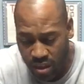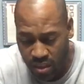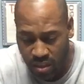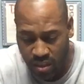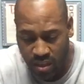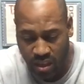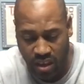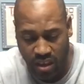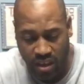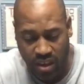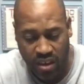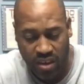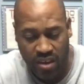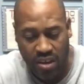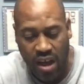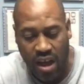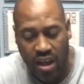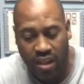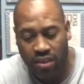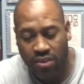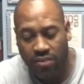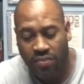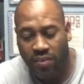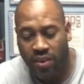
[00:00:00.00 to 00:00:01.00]
The
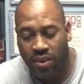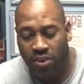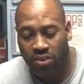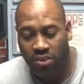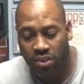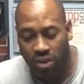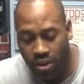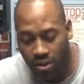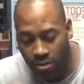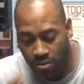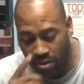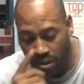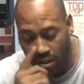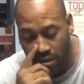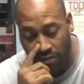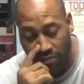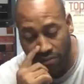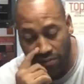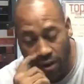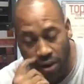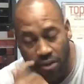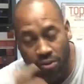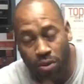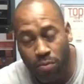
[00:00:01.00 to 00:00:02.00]
knowledgefest show is
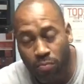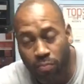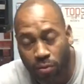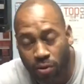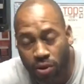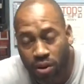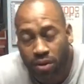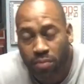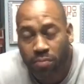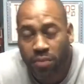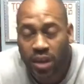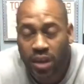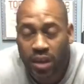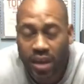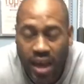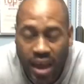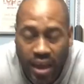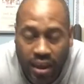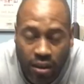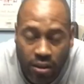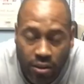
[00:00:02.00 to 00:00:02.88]
very important to me. I